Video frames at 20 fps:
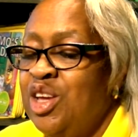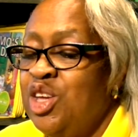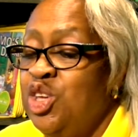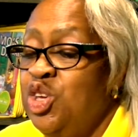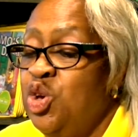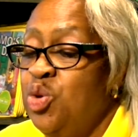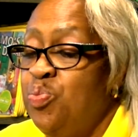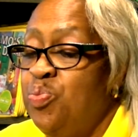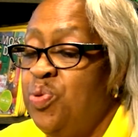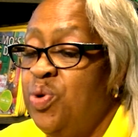
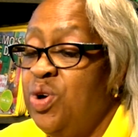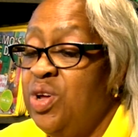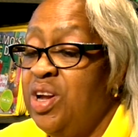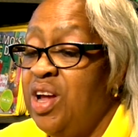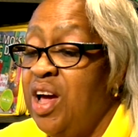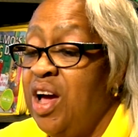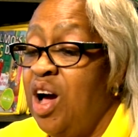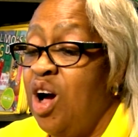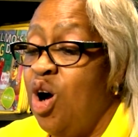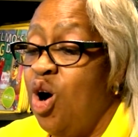You
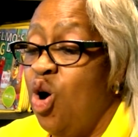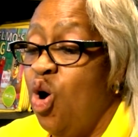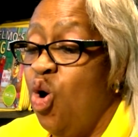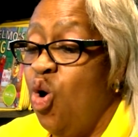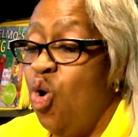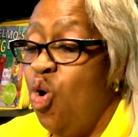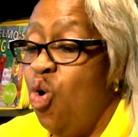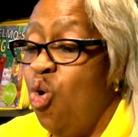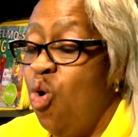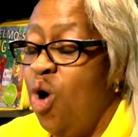put a
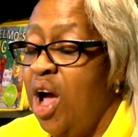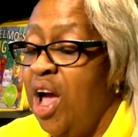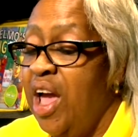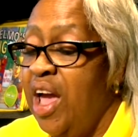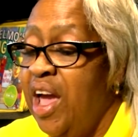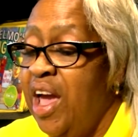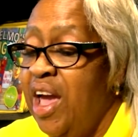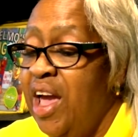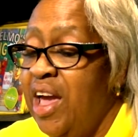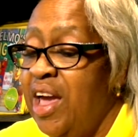whole
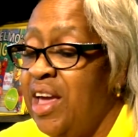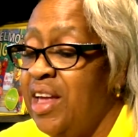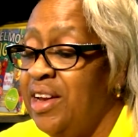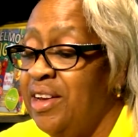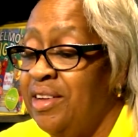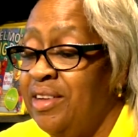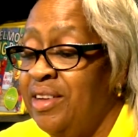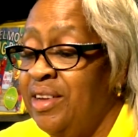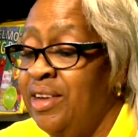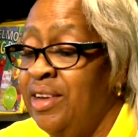
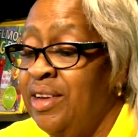hand